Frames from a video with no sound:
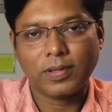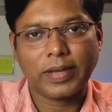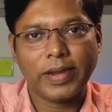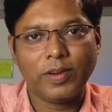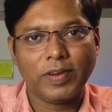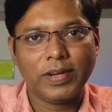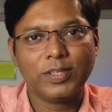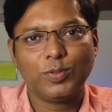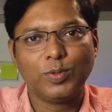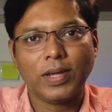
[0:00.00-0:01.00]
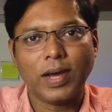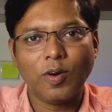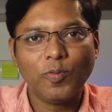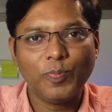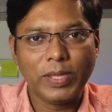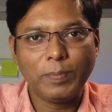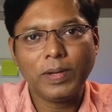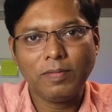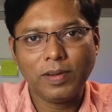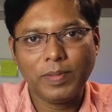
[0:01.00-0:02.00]
kind of understood how
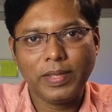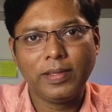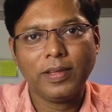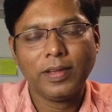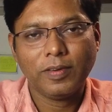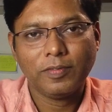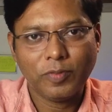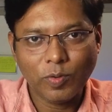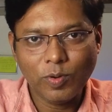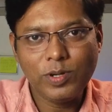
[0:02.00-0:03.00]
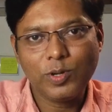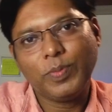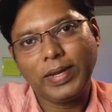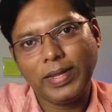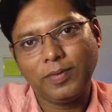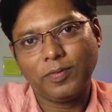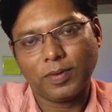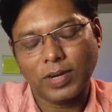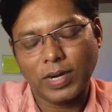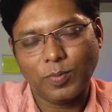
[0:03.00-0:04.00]
people will be fooled to believe
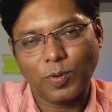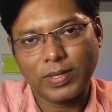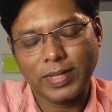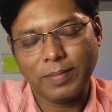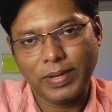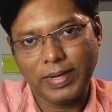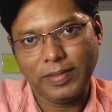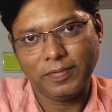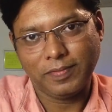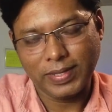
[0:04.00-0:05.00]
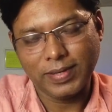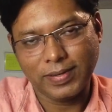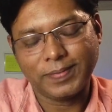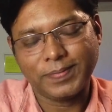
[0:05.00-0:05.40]
what they believe in.